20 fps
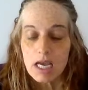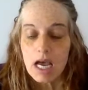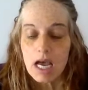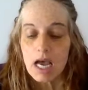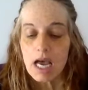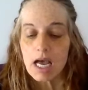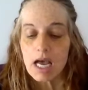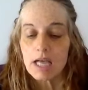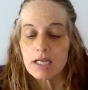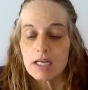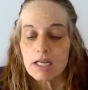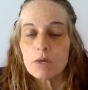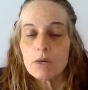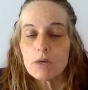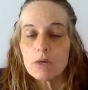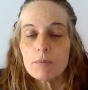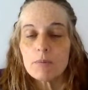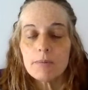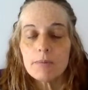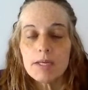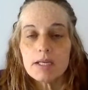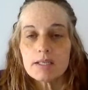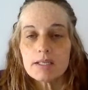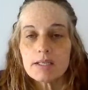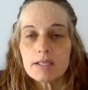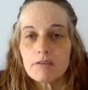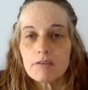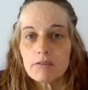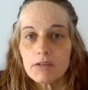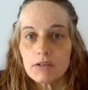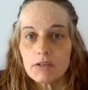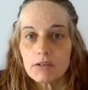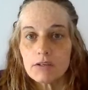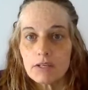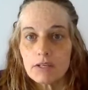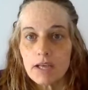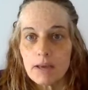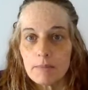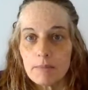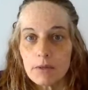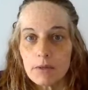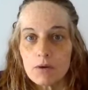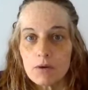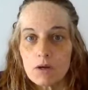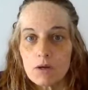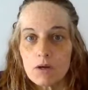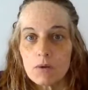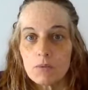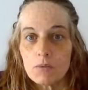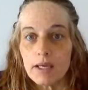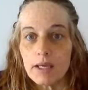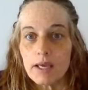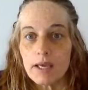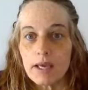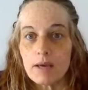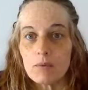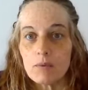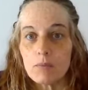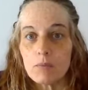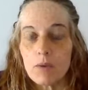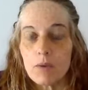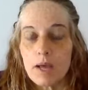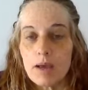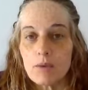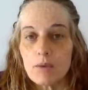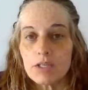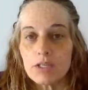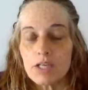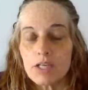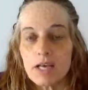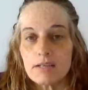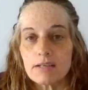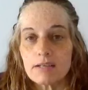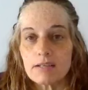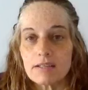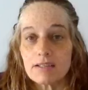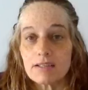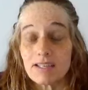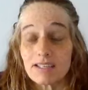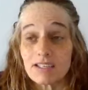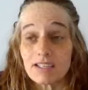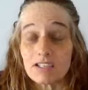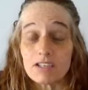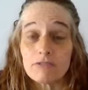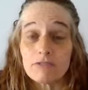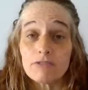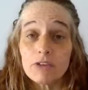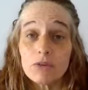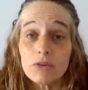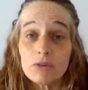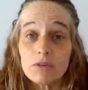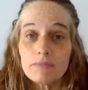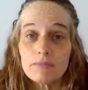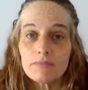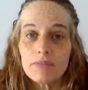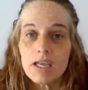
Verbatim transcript: And dopamine is that feel good chemical we get, uh, which has us addicted to food.